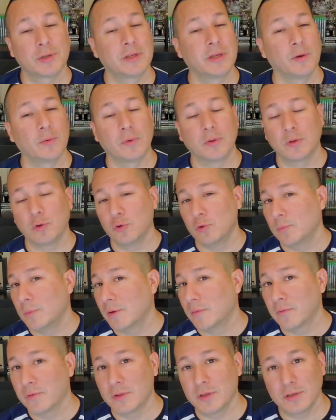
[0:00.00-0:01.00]
get with
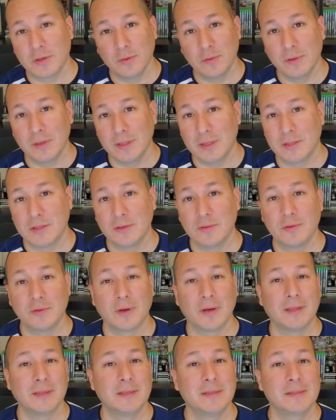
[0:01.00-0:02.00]
whomever that you need to
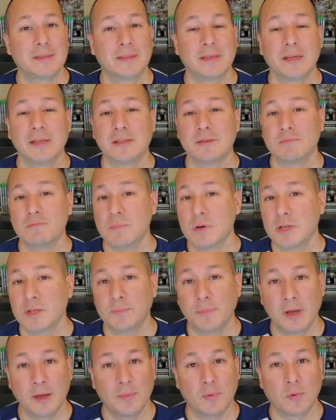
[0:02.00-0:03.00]
at least get as much
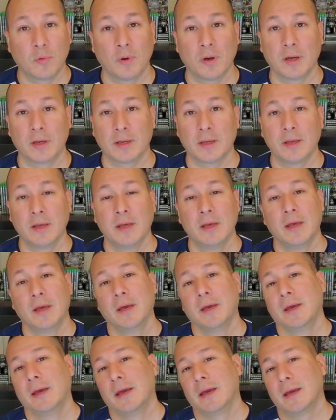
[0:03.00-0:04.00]
paperwork
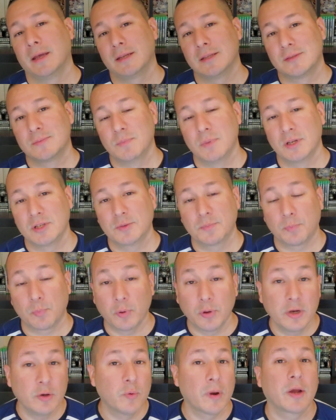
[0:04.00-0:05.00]
and as much
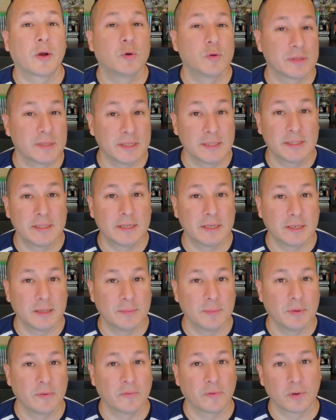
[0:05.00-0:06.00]
prerequisites done
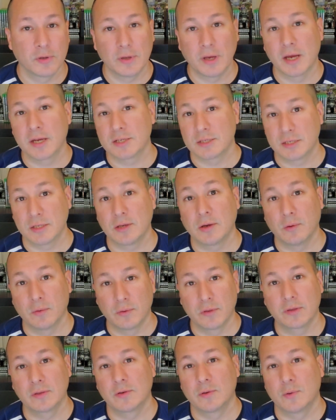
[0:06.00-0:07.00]
before you actually go
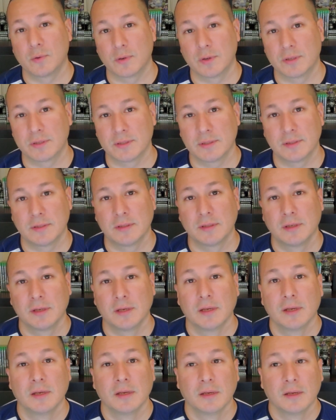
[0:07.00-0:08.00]
to the course.
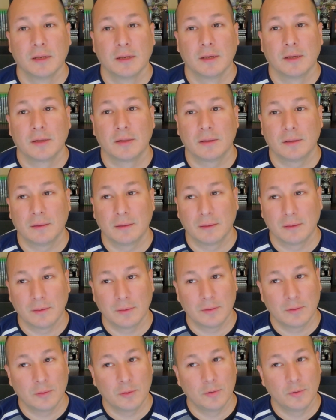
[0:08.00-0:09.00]

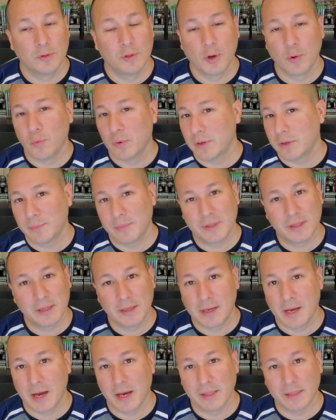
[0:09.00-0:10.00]
You don't want to be
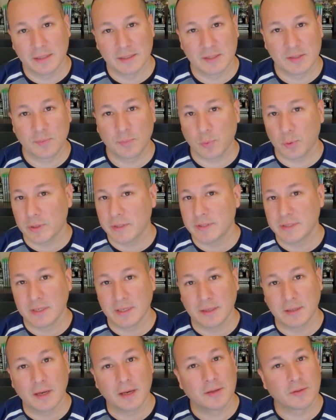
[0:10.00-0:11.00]
the guy that's
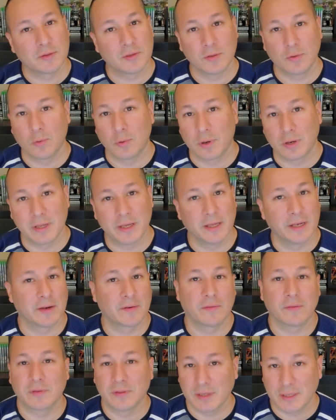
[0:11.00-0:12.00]
sprinting out the door to get
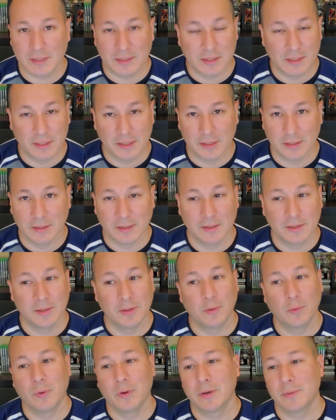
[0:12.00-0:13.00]
everything done.
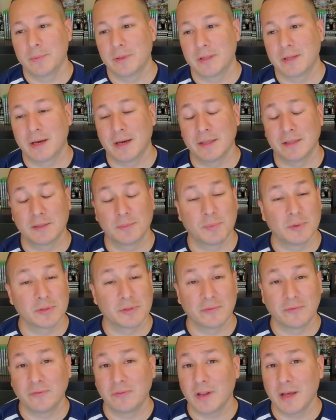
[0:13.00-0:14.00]
You want to be the guy that's supposed
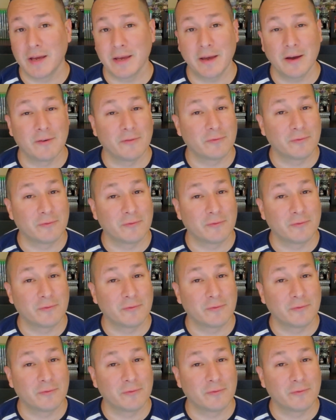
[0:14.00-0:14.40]
to fly out